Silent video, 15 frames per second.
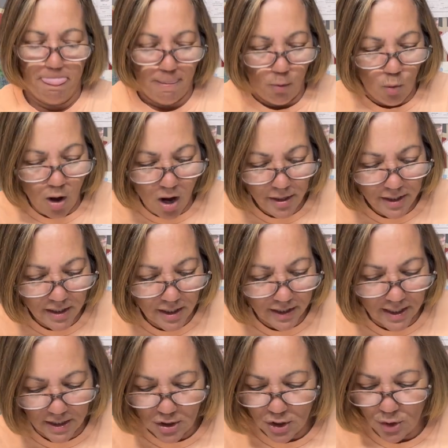Why did I
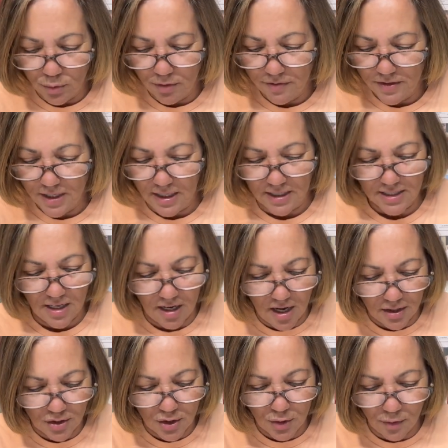get two of these? I
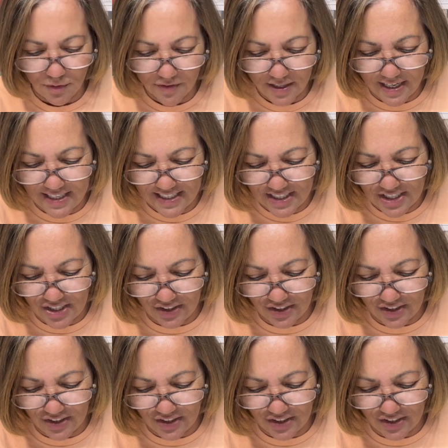got two of these